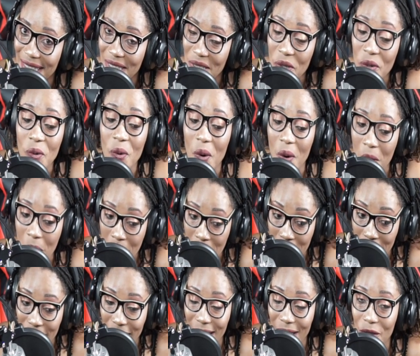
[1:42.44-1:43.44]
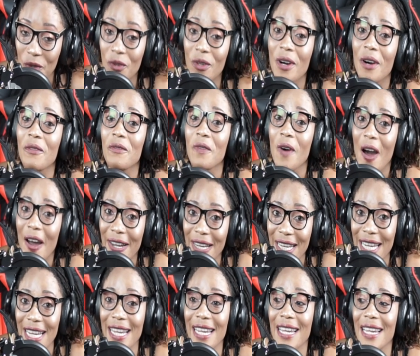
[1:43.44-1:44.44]
You are. You are
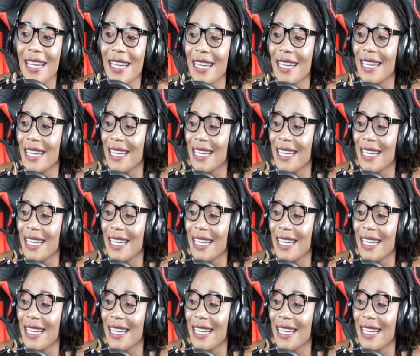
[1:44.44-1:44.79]
abiding